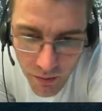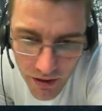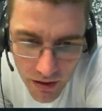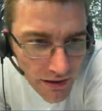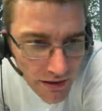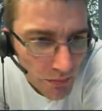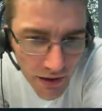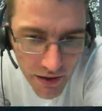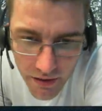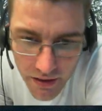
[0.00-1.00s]
we can't
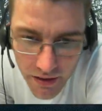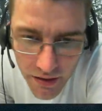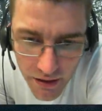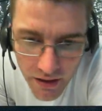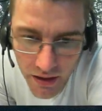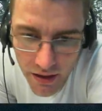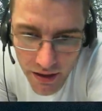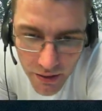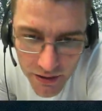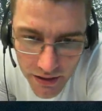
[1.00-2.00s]
separate the
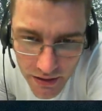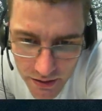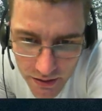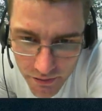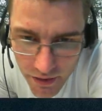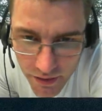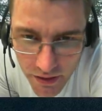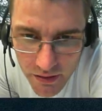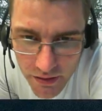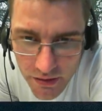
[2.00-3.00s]
EOCs and stuff like
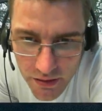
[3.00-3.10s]
that. So